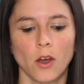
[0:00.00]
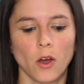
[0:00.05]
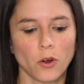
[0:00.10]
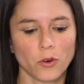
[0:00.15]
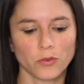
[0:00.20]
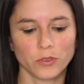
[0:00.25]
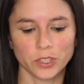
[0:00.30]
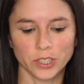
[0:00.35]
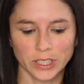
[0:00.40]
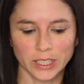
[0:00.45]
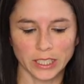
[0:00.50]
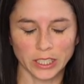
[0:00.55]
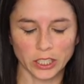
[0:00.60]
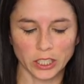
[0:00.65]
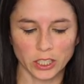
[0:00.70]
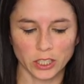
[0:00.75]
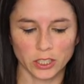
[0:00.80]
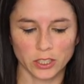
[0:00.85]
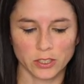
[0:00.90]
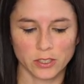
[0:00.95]
over the
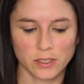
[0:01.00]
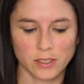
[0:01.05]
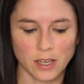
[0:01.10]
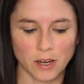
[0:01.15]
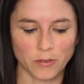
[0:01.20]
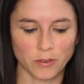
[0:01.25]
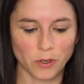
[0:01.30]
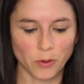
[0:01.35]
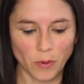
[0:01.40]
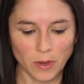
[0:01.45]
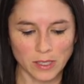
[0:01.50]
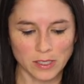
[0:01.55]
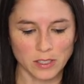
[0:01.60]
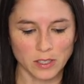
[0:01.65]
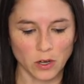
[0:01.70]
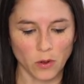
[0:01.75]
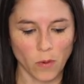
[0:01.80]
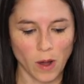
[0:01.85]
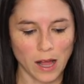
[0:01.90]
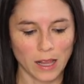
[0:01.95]
years, every once
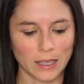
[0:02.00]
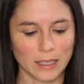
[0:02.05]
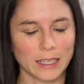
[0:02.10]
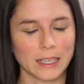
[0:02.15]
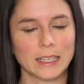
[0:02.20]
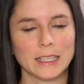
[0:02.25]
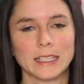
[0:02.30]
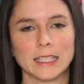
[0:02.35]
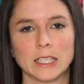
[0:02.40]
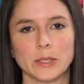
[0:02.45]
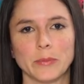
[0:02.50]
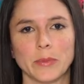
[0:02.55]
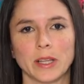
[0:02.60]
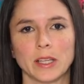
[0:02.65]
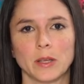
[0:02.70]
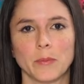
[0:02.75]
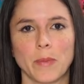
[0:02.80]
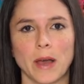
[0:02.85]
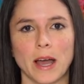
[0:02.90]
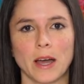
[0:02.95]
in a while I get an
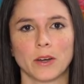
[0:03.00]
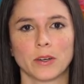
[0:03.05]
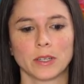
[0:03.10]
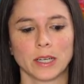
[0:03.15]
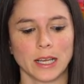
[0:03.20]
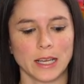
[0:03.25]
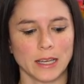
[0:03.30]
email about,